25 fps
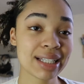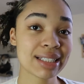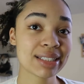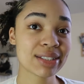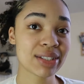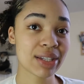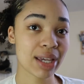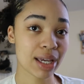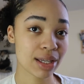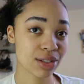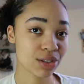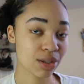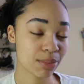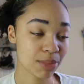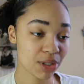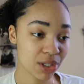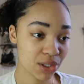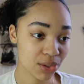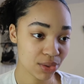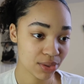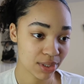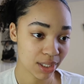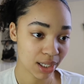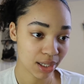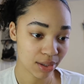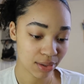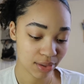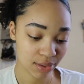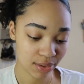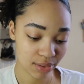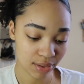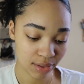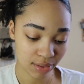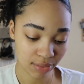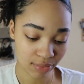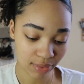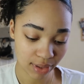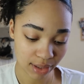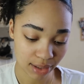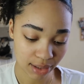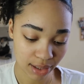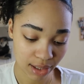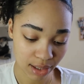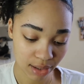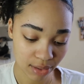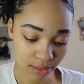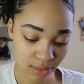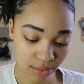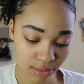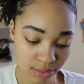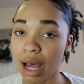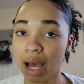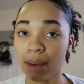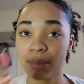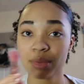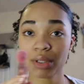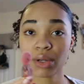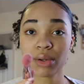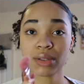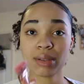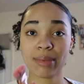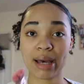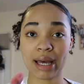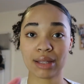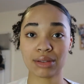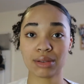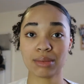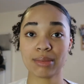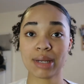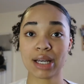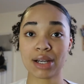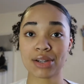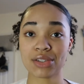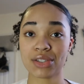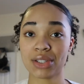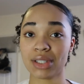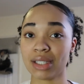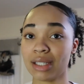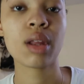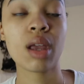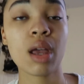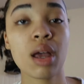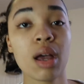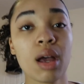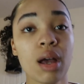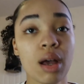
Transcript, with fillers: So yes, yeah, so I'm gonna use it right now. I'm gonna go in the bathroom actually.